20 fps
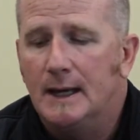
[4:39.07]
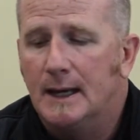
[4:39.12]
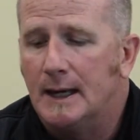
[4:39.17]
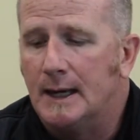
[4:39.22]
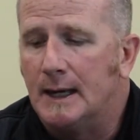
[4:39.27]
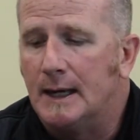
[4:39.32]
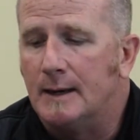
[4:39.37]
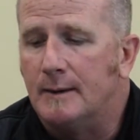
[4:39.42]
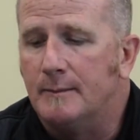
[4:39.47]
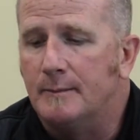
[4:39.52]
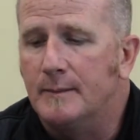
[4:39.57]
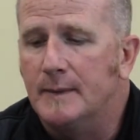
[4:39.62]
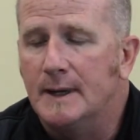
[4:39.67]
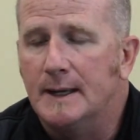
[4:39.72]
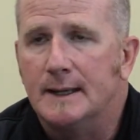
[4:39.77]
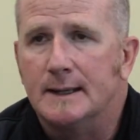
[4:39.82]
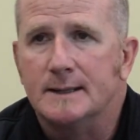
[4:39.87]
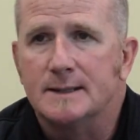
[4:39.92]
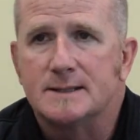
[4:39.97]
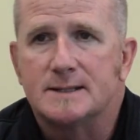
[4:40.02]

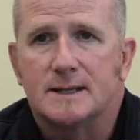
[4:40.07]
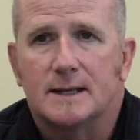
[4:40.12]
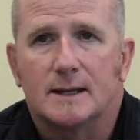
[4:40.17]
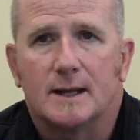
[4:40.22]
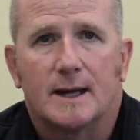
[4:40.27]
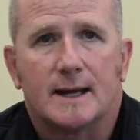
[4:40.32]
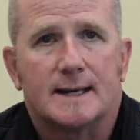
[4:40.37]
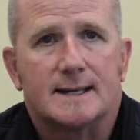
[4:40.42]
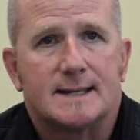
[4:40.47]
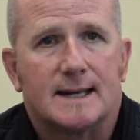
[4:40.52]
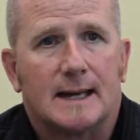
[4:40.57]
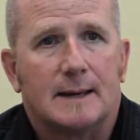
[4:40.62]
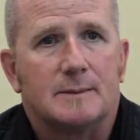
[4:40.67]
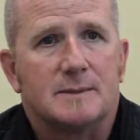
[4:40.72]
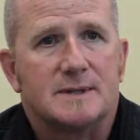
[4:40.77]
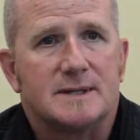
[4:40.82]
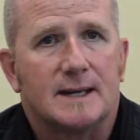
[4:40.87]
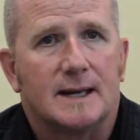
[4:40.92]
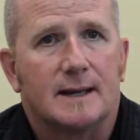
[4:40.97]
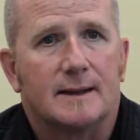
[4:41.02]
and so a lot of
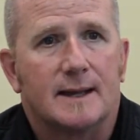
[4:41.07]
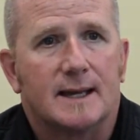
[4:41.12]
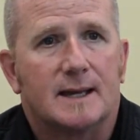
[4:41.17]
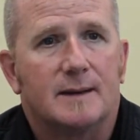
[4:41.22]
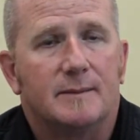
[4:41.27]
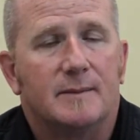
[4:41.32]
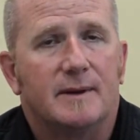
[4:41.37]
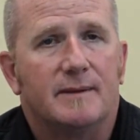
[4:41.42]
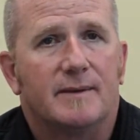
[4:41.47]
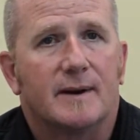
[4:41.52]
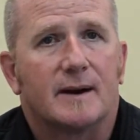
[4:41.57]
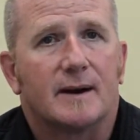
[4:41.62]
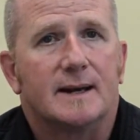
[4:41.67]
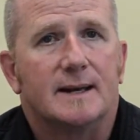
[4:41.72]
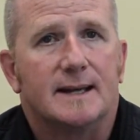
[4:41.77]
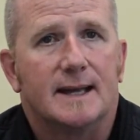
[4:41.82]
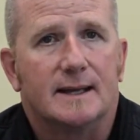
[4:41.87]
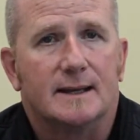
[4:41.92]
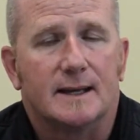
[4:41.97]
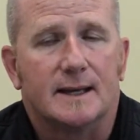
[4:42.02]
times they can be very
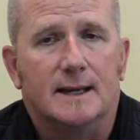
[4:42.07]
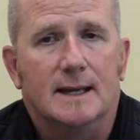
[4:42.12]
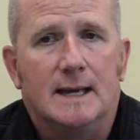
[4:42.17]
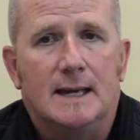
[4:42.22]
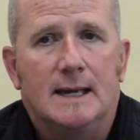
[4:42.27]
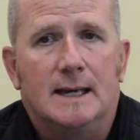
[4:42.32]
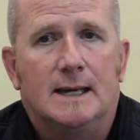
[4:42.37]
deadly.